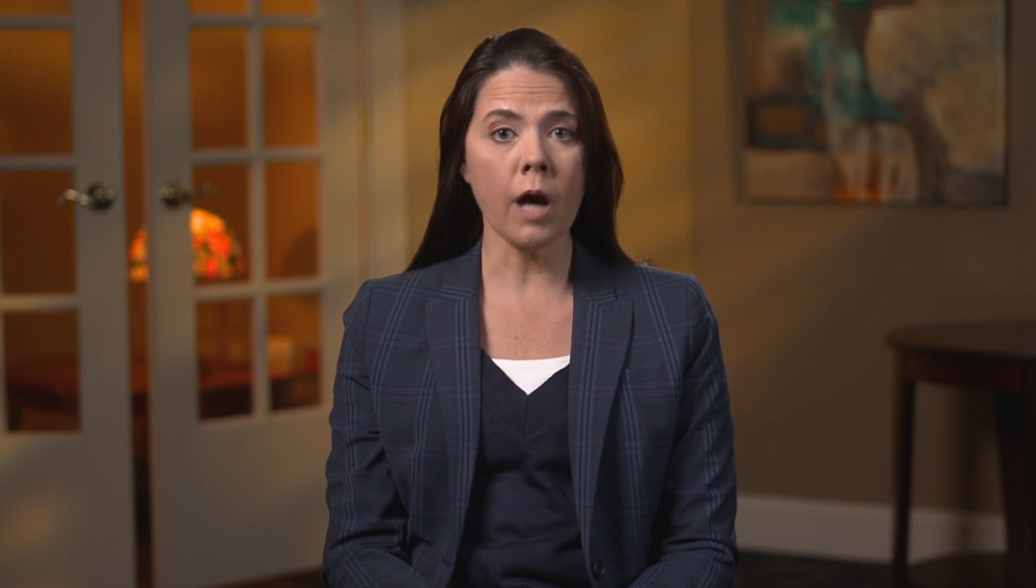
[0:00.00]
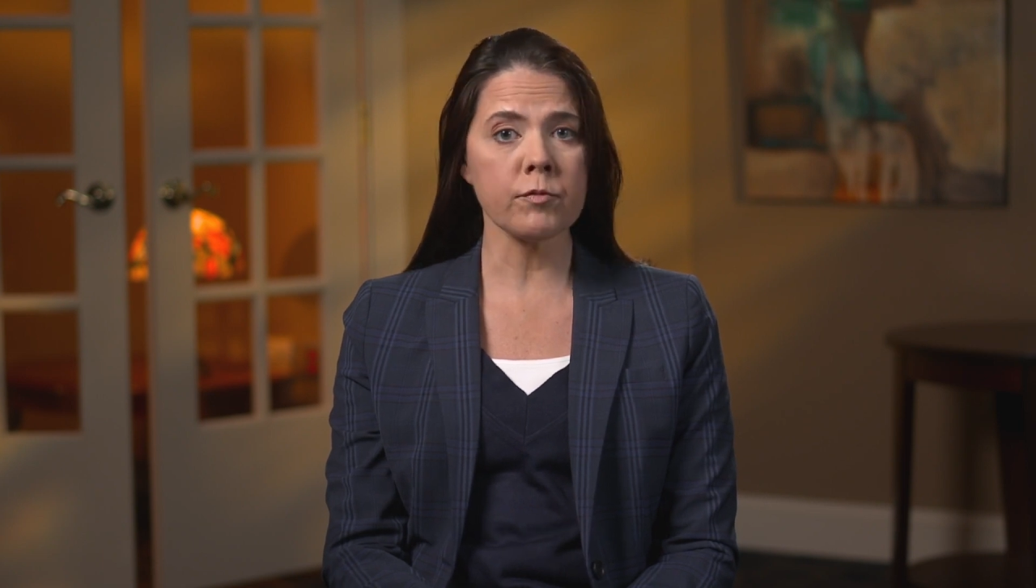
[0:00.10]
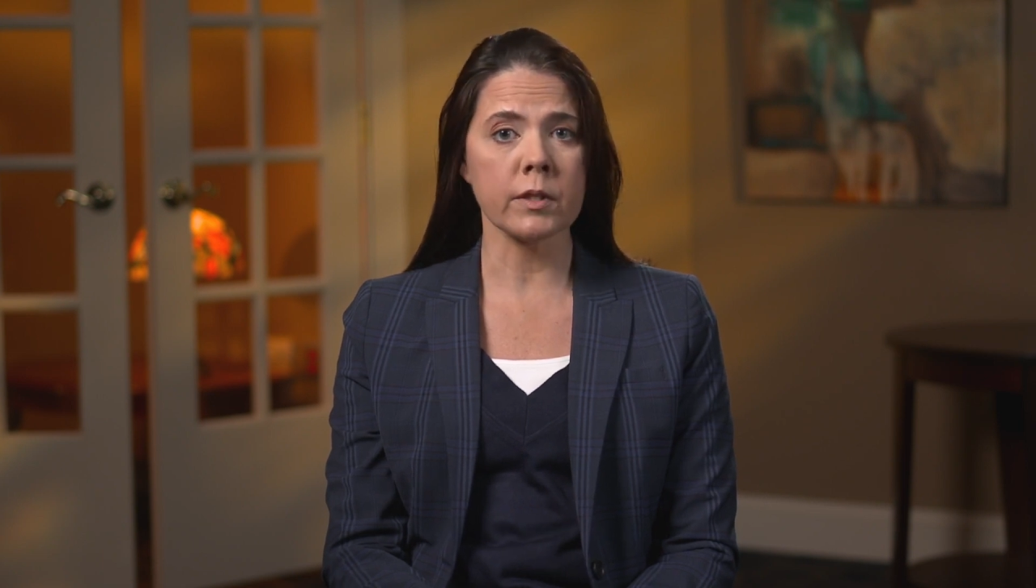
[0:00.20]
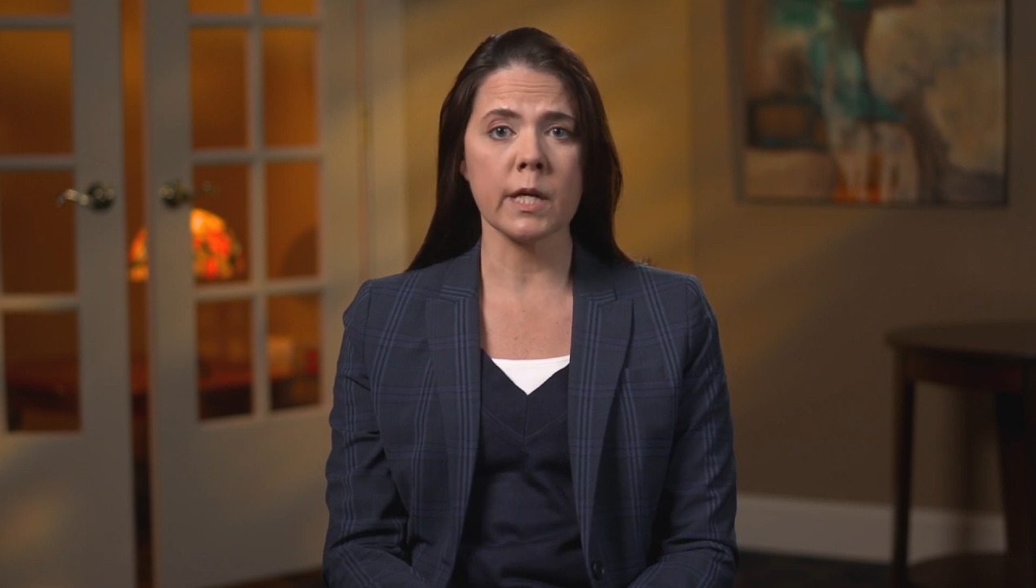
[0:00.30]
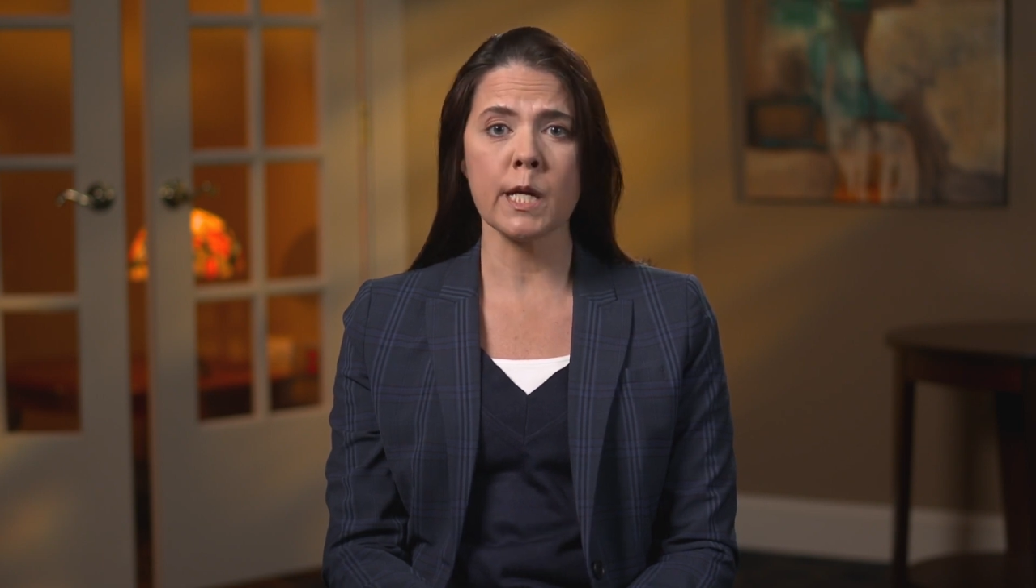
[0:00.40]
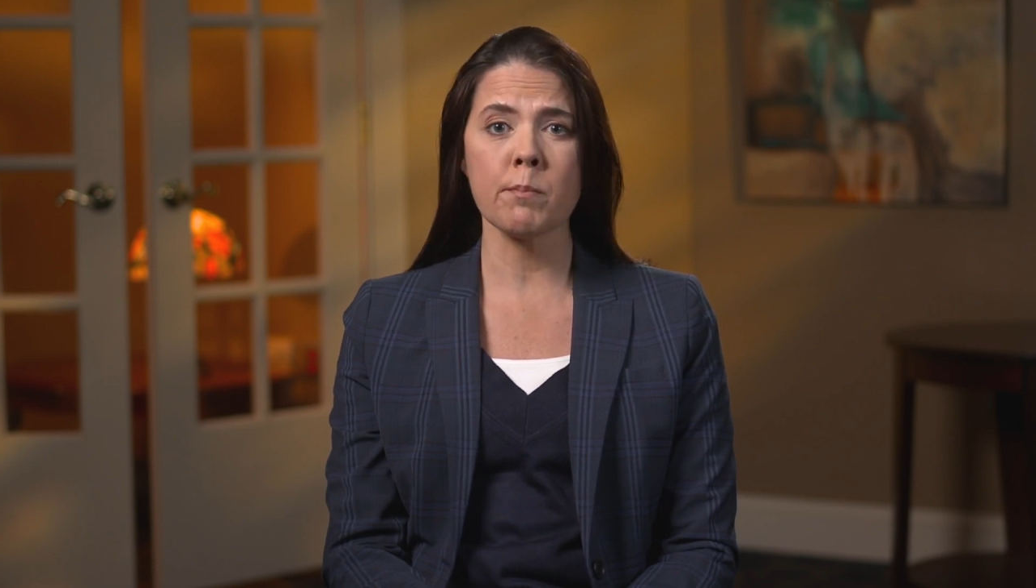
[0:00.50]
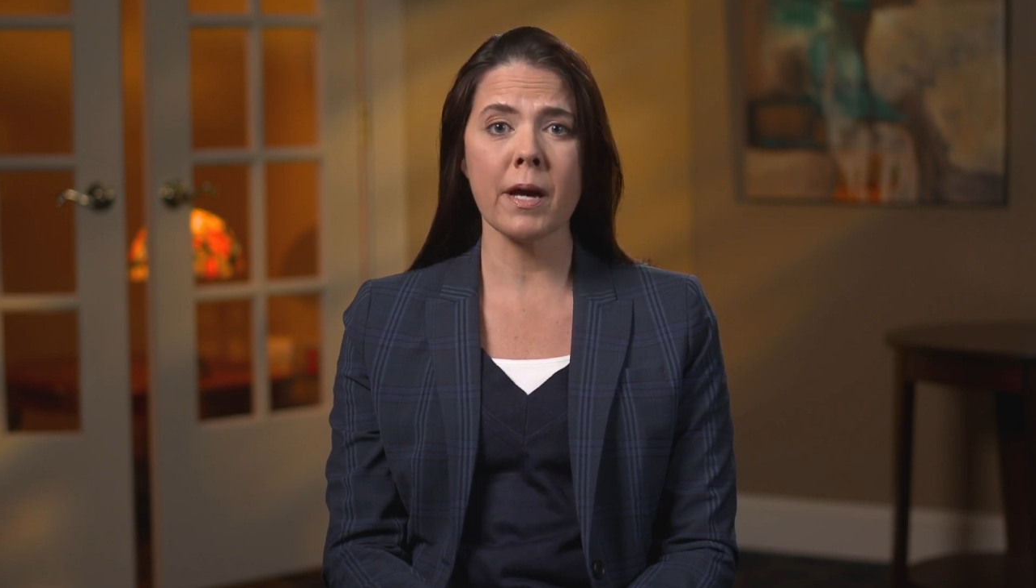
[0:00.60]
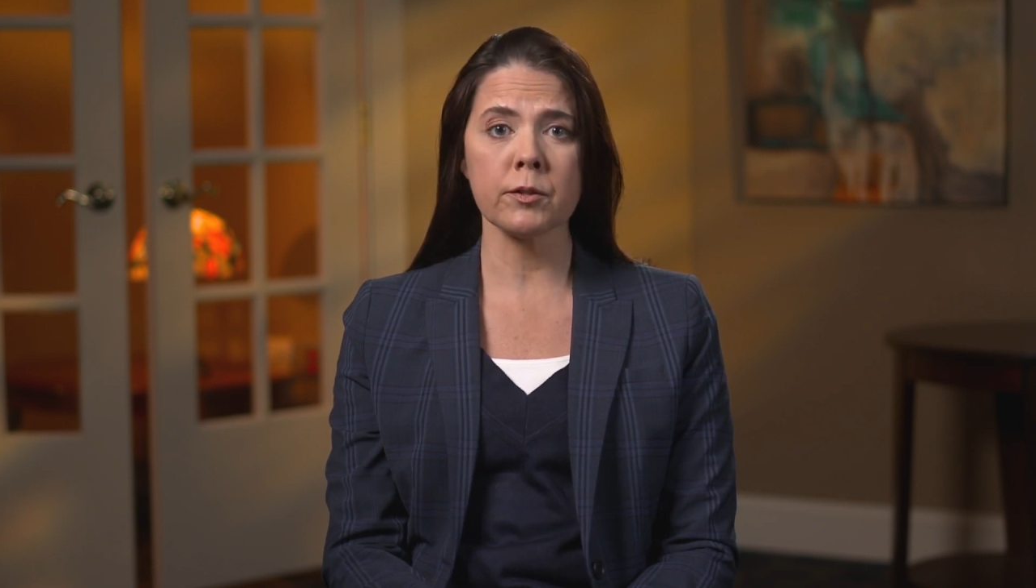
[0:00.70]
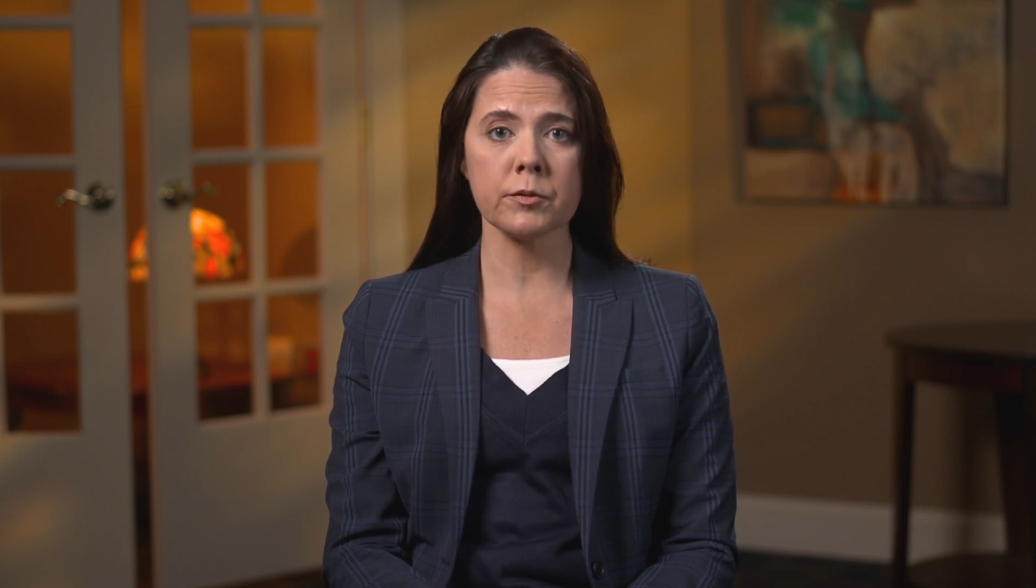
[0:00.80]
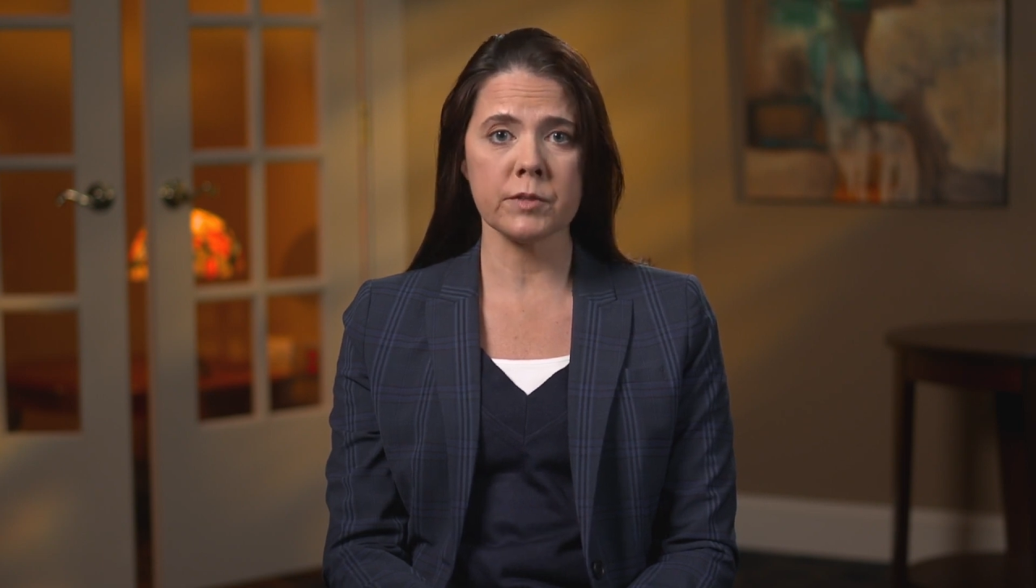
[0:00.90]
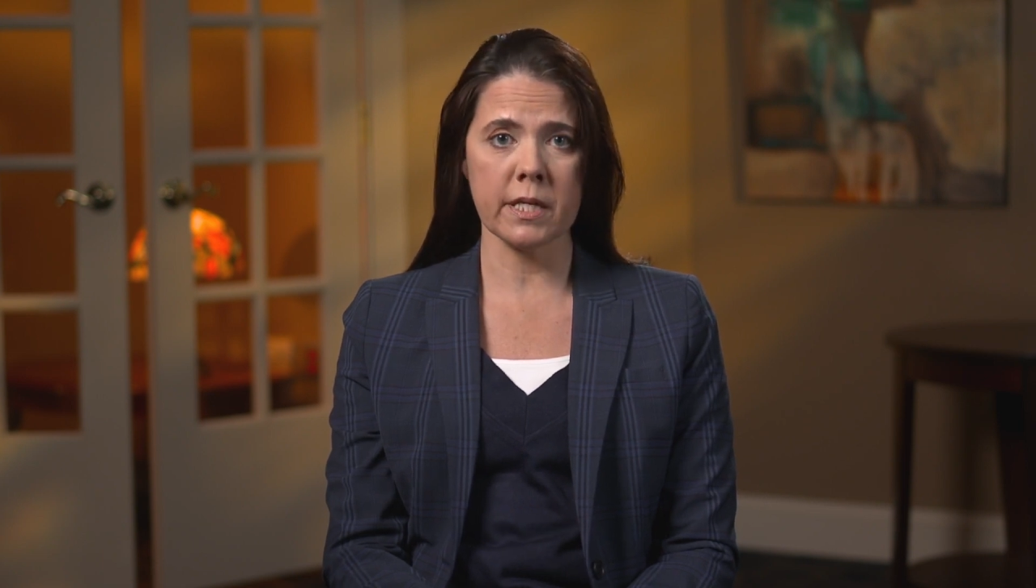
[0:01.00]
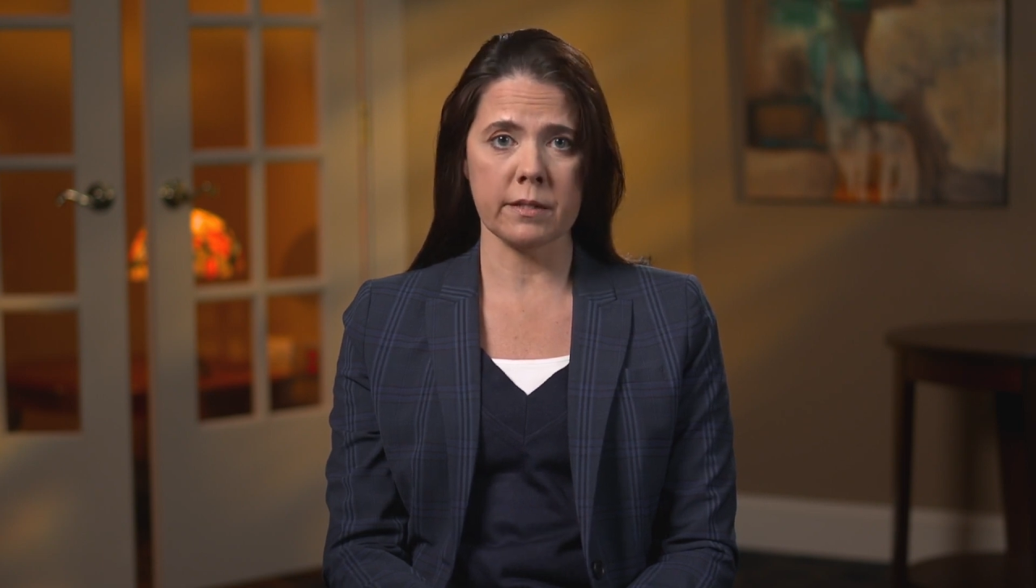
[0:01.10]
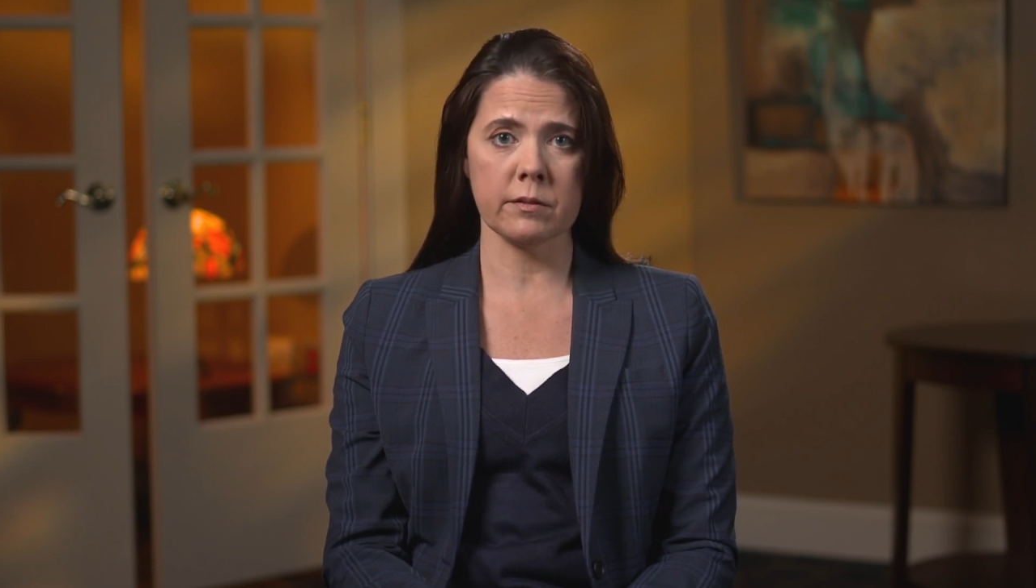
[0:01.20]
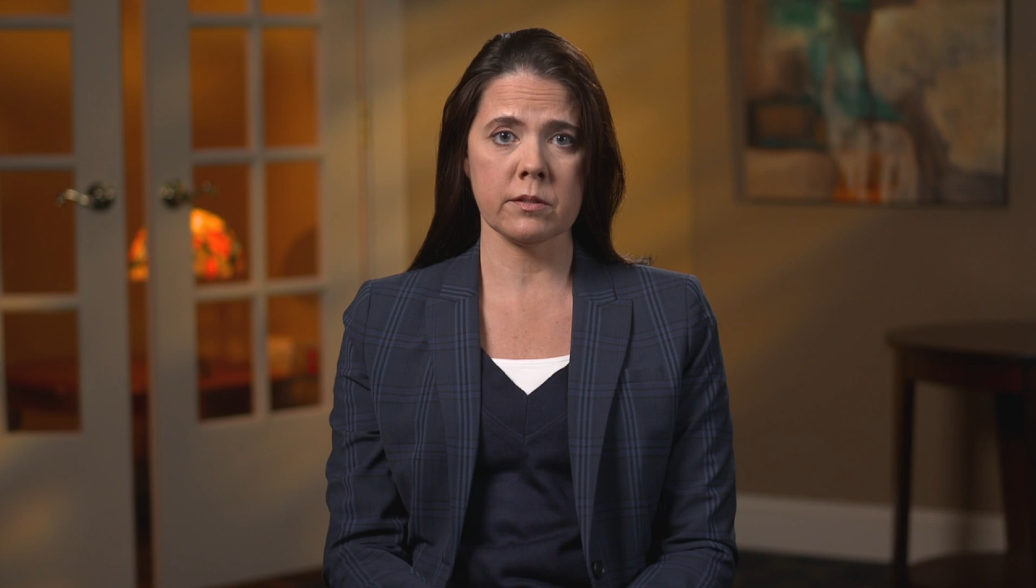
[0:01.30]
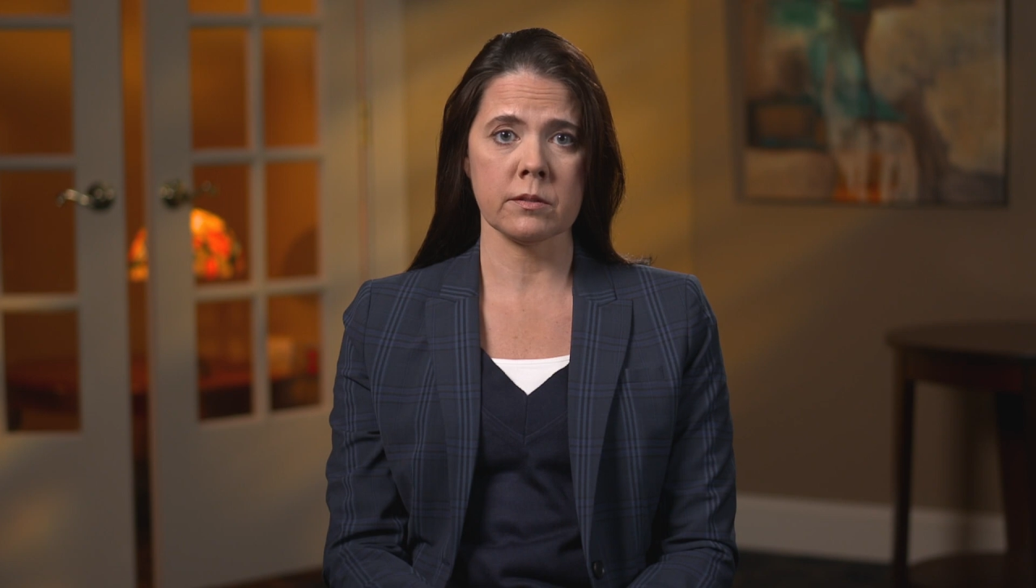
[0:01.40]
often in a matter of
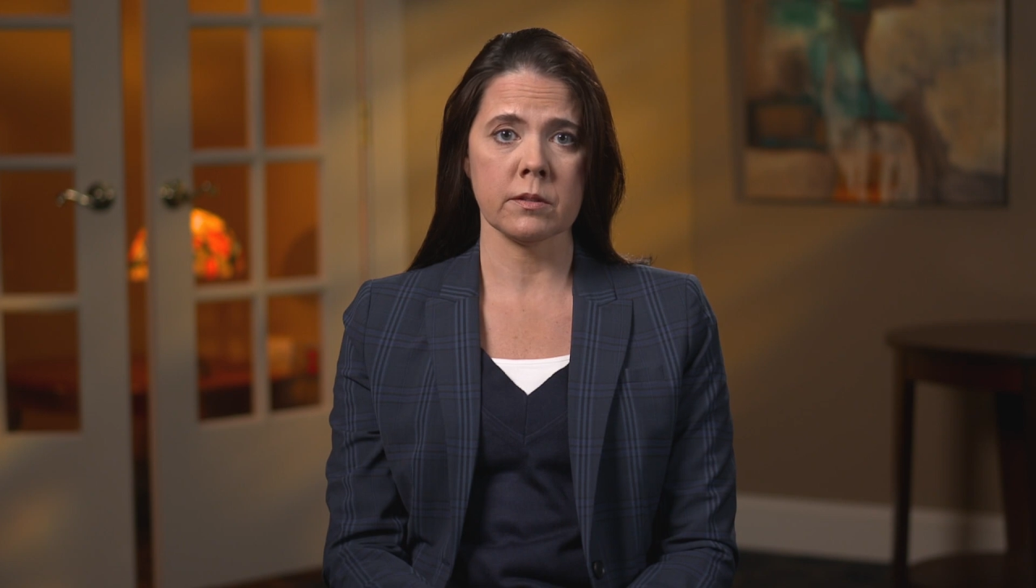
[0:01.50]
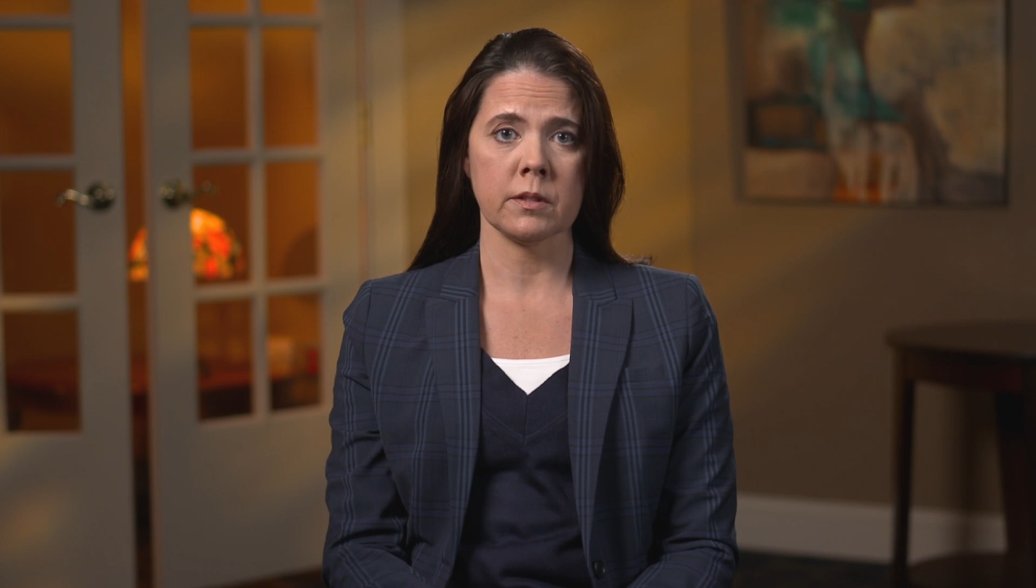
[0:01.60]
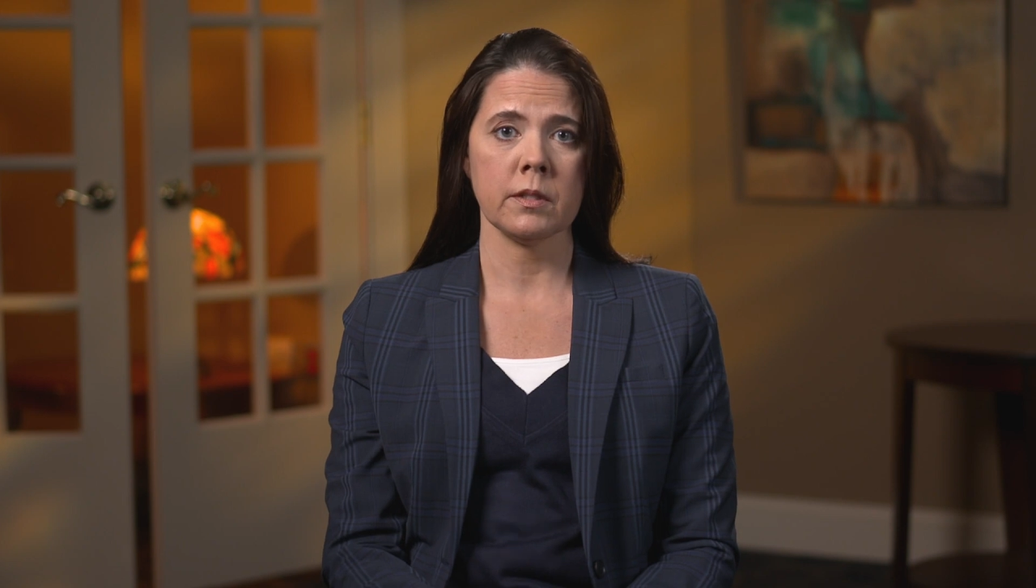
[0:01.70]
days.